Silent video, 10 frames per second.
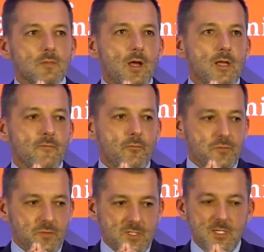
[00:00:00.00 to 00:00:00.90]
I
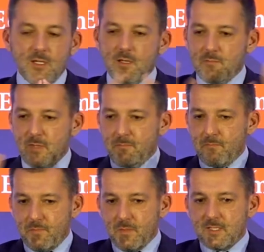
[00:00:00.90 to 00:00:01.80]
have seen in my,
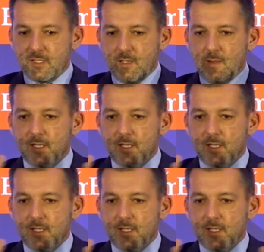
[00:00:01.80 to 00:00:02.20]
let's say,